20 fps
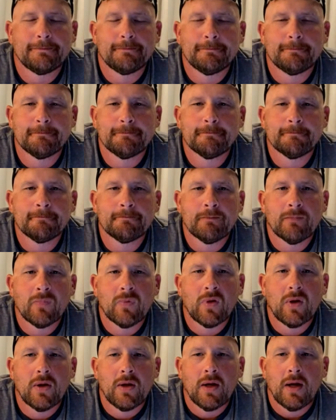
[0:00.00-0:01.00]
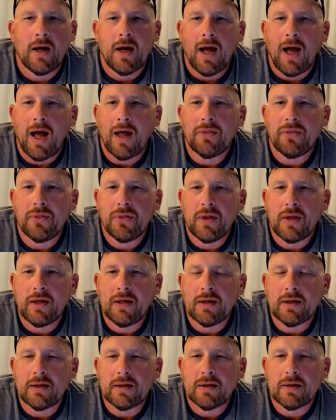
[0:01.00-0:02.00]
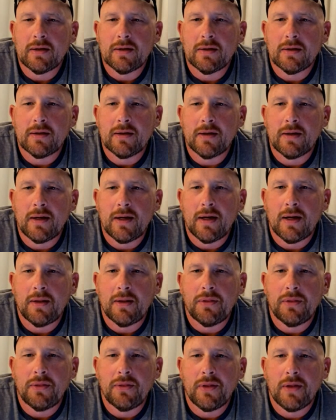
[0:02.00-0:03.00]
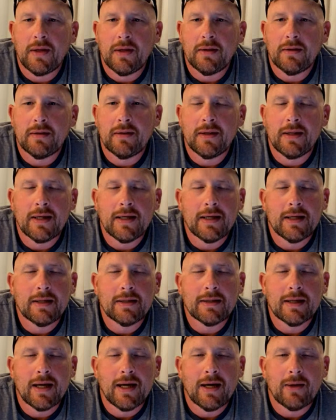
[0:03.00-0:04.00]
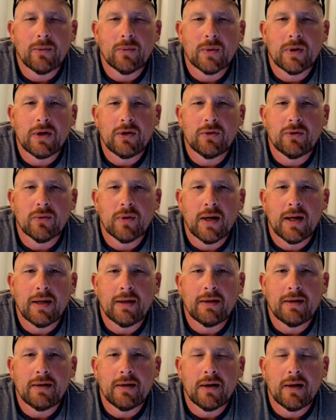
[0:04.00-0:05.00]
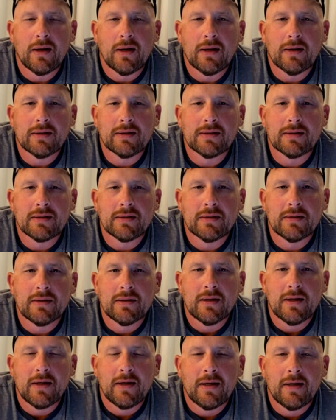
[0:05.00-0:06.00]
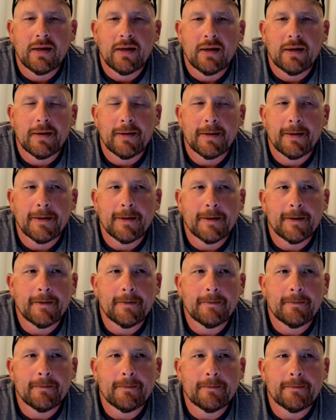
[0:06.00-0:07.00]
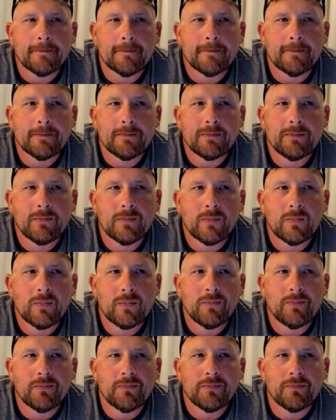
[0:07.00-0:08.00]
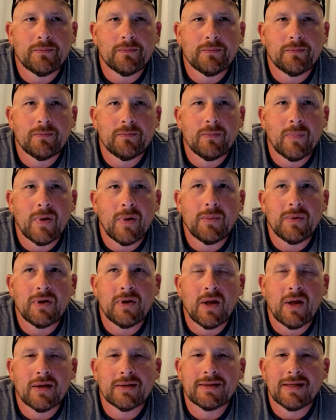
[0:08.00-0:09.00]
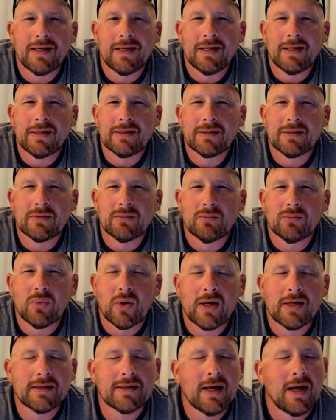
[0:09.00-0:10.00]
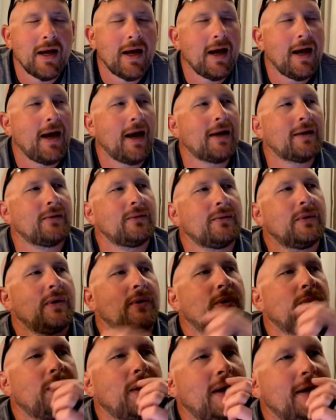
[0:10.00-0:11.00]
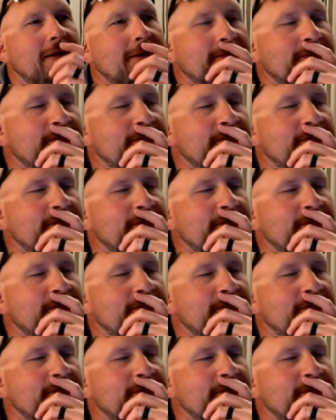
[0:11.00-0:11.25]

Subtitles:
hmm, I think, I think that I regret not, um, maybe not taking some breaks. I don't know.